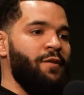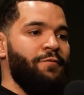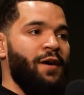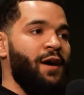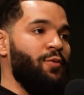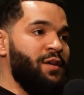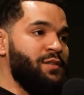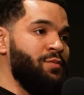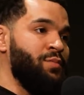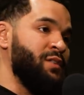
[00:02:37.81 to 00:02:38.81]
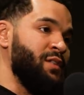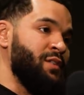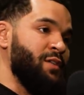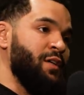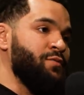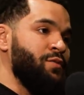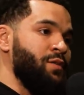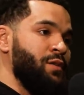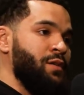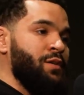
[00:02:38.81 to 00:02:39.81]
find ways to be successful
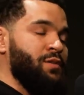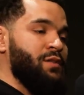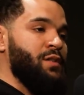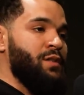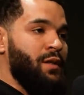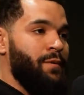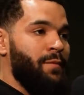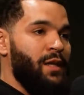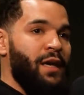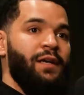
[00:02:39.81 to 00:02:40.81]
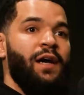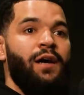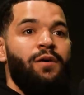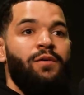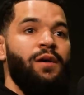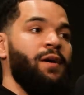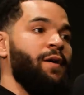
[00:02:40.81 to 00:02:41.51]
and, and you're seeing that like now